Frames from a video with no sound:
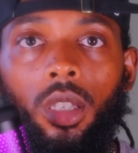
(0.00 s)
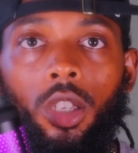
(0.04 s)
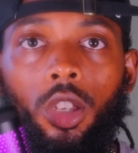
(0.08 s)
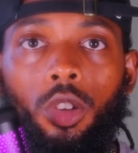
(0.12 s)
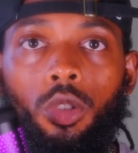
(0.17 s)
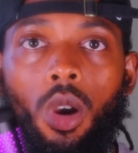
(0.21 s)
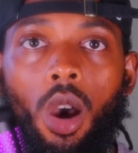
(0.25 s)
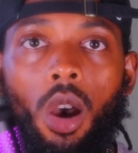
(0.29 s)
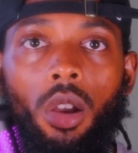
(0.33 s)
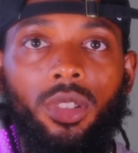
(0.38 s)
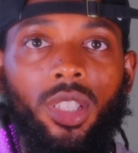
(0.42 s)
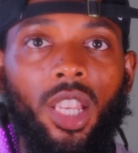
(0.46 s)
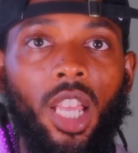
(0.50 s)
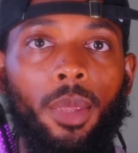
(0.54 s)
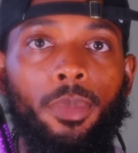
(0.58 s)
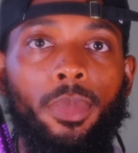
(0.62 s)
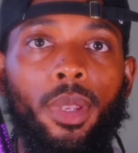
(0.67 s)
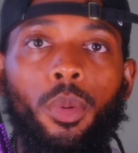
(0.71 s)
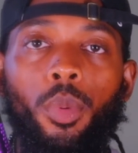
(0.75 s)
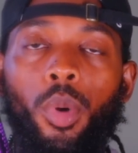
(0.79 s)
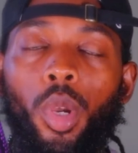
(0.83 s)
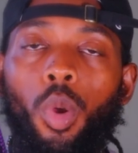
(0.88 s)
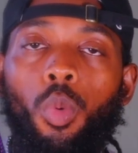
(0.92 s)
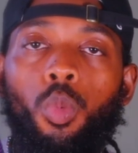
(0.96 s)
You always got to
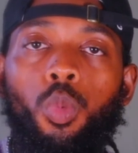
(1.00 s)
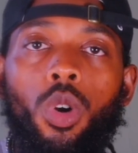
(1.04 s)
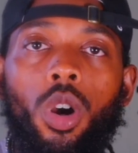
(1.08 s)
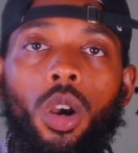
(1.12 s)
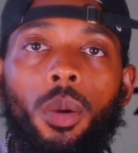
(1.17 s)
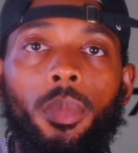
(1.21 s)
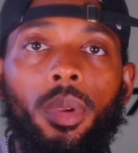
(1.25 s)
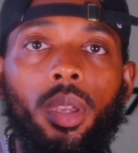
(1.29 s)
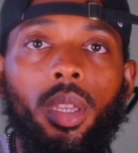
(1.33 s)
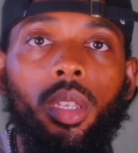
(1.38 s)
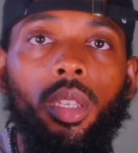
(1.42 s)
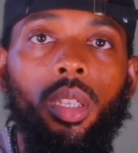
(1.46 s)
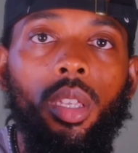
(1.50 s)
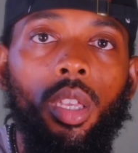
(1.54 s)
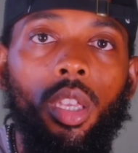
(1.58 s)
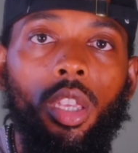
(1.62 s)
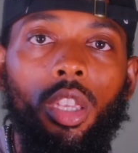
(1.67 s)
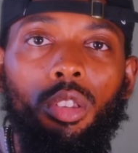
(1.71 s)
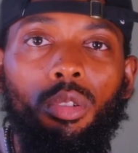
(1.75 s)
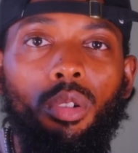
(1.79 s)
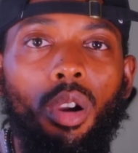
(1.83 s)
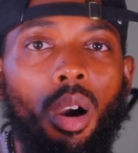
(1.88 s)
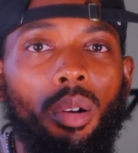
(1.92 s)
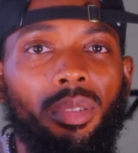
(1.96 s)
be with a woman.
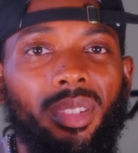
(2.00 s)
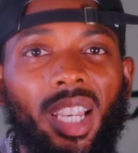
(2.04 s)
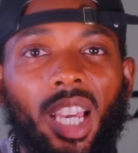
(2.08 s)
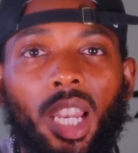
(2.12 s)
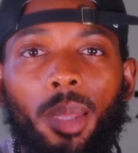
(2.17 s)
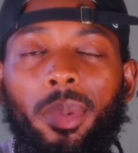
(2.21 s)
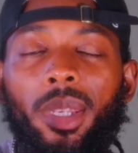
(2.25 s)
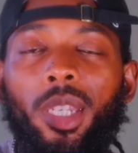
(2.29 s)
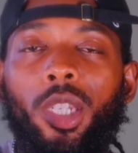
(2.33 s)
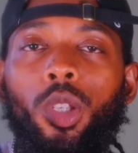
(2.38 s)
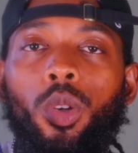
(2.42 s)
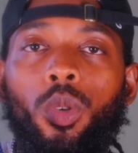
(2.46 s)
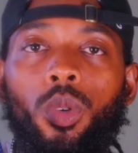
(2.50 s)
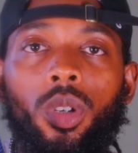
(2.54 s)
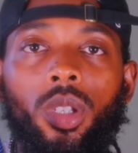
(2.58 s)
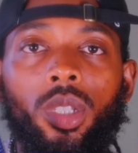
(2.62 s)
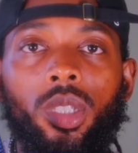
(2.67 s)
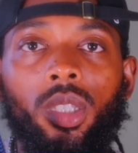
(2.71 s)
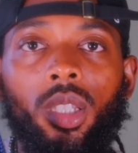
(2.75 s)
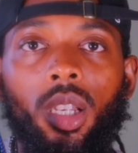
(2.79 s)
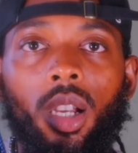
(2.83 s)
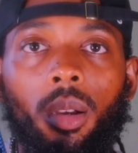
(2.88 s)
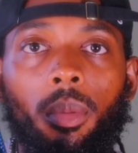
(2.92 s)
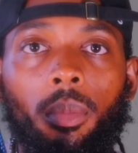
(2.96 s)
You always got to be doing
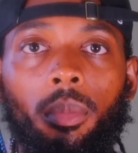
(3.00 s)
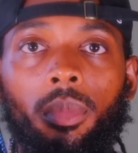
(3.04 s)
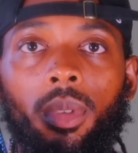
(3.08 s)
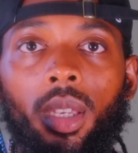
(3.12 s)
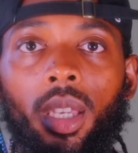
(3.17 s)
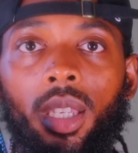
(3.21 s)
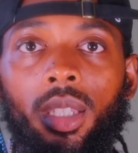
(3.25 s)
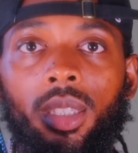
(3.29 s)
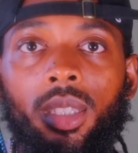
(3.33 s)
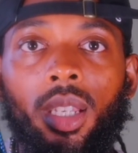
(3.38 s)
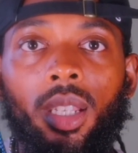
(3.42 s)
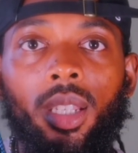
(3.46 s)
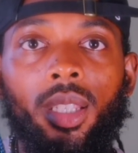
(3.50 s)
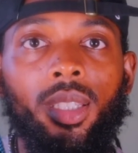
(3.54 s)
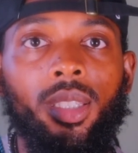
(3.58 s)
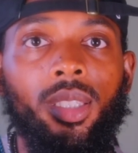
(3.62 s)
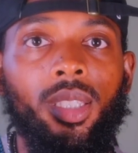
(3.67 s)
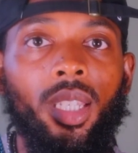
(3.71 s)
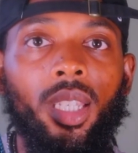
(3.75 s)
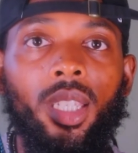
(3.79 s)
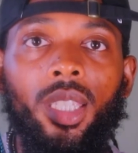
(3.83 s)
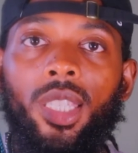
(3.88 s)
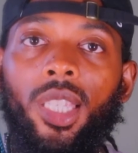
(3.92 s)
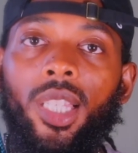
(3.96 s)
something instead of
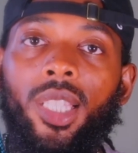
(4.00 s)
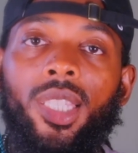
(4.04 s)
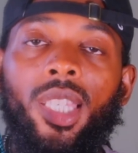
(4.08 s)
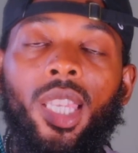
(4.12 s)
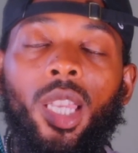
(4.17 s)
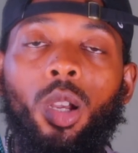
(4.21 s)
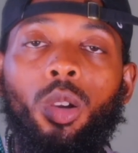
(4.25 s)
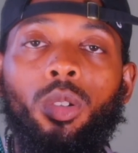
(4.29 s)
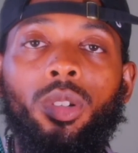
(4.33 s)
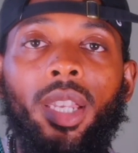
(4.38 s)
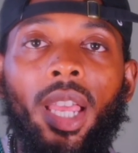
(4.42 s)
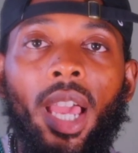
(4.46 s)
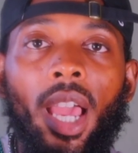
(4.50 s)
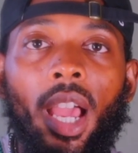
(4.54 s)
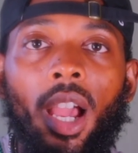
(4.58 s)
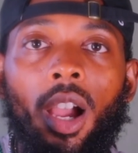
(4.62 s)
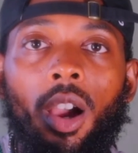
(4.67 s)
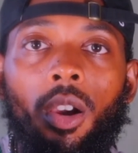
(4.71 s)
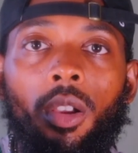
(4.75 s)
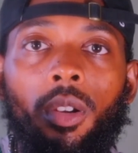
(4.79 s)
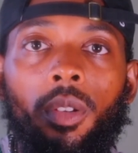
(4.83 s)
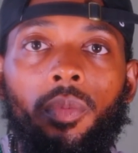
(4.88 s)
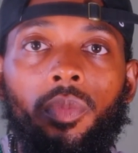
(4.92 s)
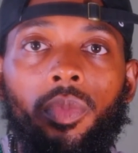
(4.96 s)
sitting your tail
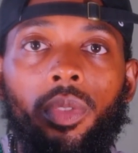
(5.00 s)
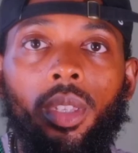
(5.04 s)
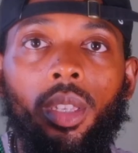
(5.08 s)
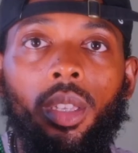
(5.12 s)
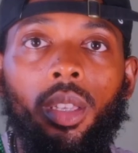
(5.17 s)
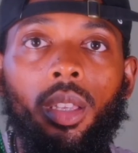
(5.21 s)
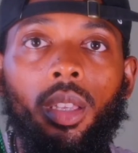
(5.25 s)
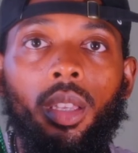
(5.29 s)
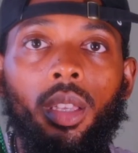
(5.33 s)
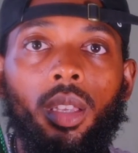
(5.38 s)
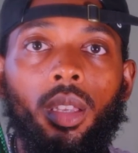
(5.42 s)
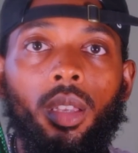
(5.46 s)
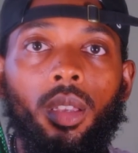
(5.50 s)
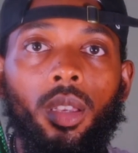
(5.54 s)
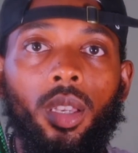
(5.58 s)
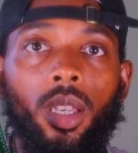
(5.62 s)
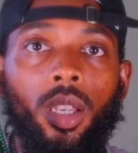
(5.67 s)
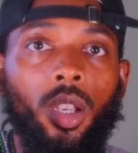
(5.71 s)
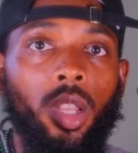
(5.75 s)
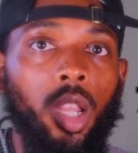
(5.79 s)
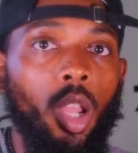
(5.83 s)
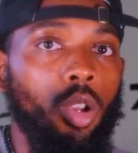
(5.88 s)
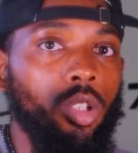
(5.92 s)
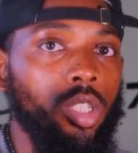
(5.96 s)
down,
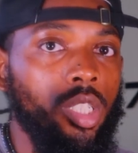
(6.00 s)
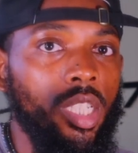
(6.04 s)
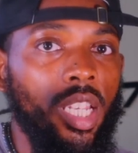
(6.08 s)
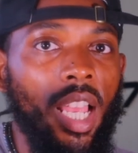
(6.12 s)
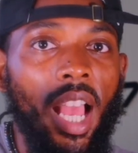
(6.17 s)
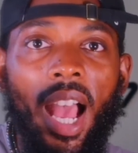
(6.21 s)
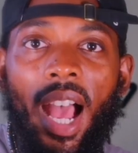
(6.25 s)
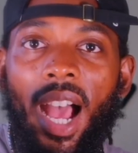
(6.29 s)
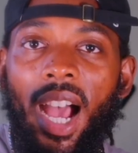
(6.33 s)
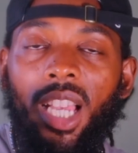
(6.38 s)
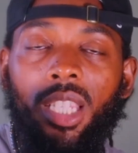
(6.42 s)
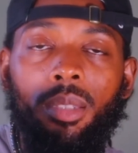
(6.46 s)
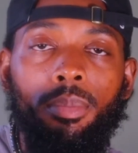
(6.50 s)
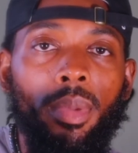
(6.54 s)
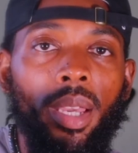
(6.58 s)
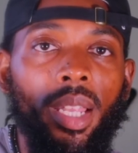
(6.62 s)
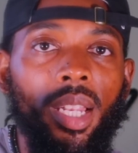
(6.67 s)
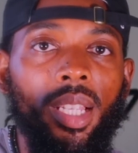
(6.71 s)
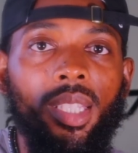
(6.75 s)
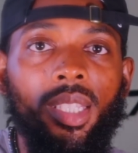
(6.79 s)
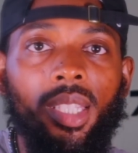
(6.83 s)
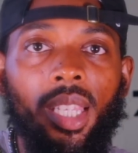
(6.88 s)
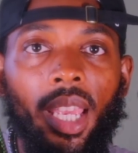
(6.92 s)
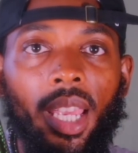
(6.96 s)
closing your eyes,
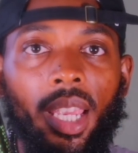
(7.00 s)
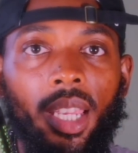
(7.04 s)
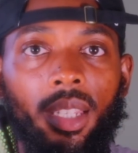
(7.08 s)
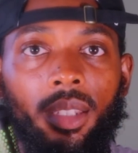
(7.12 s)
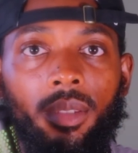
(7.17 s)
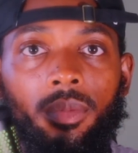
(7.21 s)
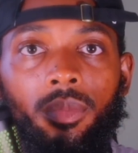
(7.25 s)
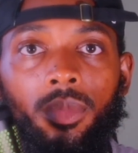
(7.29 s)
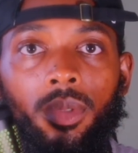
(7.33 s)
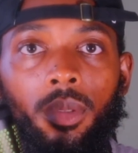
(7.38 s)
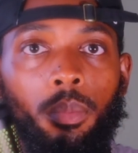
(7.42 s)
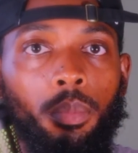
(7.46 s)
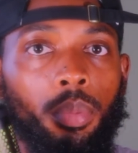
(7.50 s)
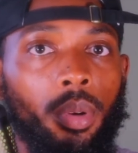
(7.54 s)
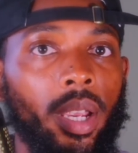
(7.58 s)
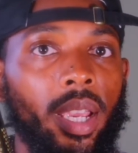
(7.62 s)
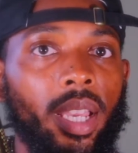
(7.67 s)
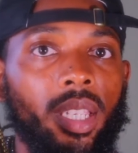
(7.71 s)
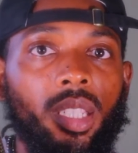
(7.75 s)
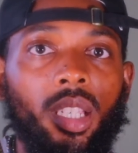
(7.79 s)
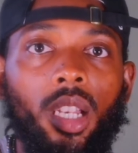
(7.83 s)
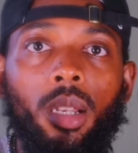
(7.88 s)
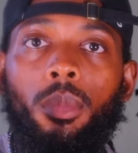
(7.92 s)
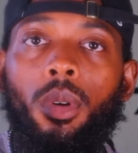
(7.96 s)
meditating,
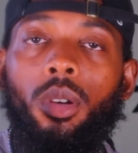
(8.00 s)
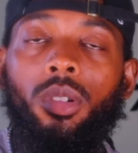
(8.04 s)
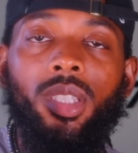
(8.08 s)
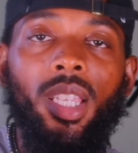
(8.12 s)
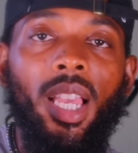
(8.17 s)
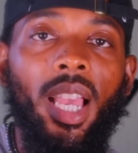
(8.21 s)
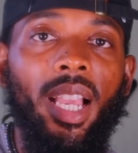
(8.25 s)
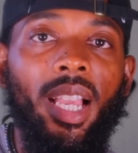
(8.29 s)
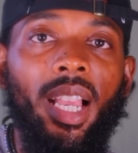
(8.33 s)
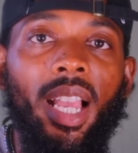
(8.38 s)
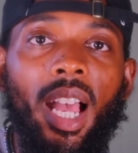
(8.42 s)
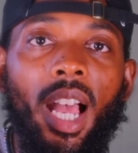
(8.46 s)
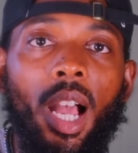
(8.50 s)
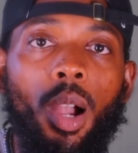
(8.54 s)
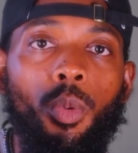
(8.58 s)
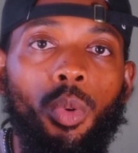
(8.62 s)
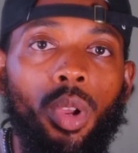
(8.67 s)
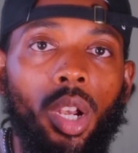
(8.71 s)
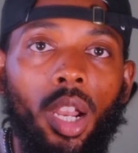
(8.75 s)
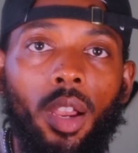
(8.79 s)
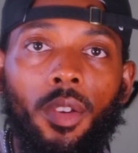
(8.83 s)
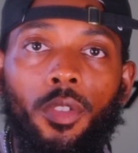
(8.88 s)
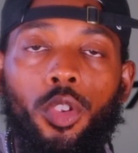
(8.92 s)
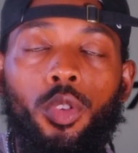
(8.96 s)
praying to the Most High God,
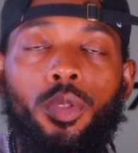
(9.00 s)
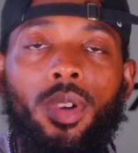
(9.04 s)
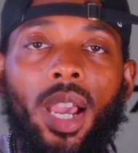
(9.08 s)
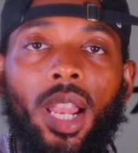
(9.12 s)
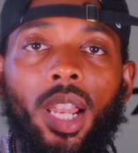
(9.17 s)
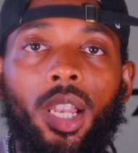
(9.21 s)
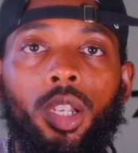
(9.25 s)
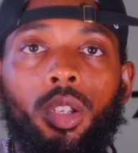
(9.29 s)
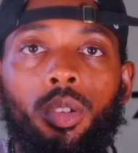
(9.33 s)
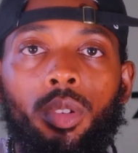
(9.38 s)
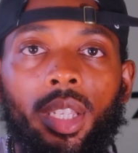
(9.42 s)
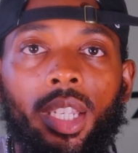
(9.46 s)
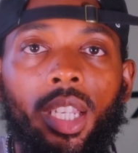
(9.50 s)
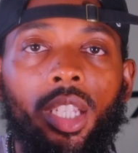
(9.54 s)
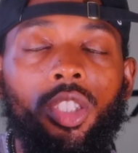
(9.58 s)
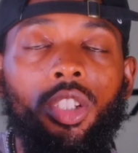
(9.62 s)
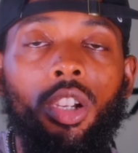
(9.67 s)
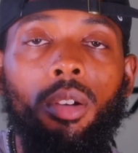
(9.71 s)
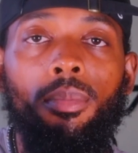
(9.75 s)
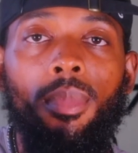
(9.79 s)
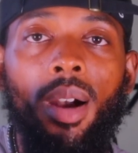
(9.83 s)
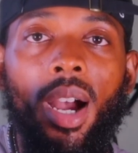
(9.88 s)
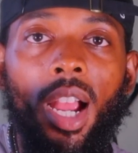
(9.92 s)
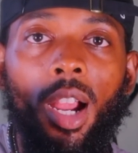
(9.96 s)
whatever you got to do to get
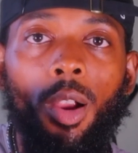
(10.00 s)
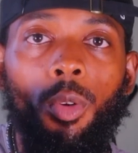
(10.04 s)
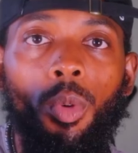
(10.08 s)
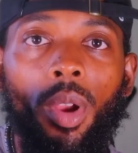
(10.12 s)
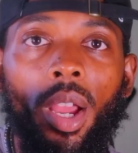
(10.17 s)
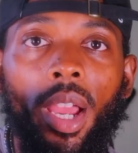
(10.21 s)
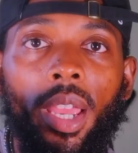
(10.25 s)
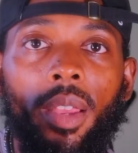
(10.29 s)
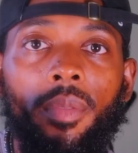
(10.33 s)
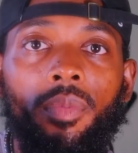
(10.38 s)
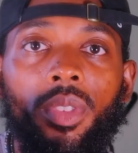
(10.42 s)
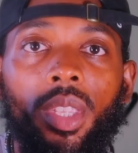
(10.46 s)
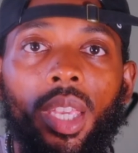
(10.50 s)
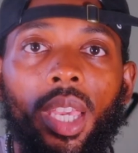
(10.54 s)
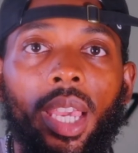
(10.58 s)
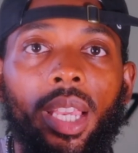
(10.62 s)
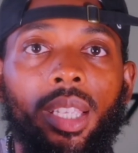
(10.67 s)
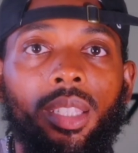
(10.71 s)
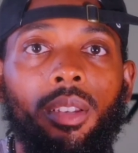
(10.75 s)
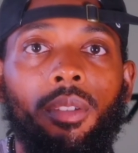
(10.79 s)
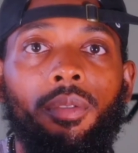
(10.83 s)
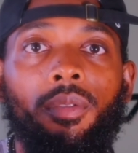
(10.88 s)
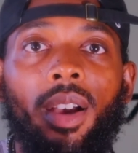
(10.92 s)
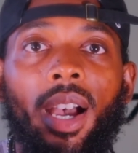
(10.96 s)
your mind right
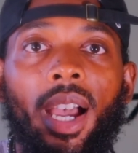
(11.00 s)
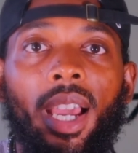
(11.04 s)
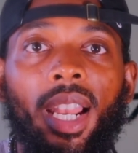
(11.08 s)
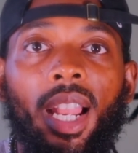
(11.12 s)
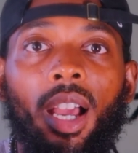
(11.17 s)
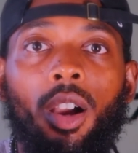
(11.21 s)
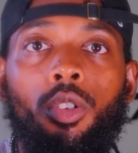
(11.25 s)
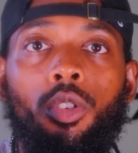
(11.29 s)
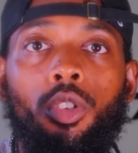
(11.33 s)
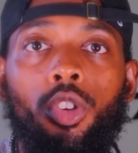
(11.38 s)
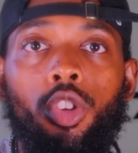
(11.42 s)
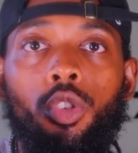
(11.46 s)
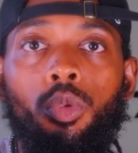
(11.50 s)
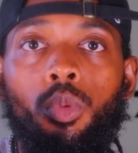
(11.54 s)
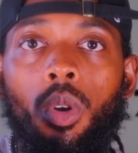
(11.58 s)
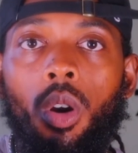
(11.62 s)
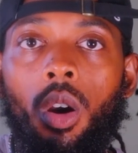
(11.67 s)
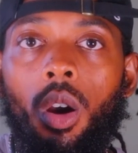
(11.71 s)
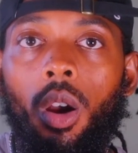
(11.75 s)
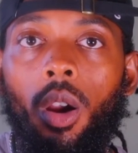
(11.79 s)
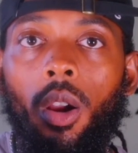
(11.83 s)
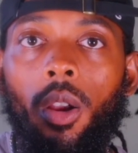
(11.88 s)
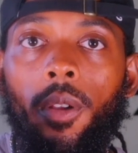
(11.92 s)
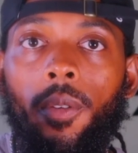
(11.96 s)
and to find out who you
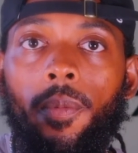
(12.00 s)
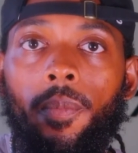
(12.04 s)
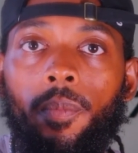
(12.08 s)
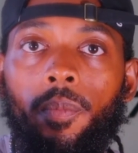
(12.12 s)
are.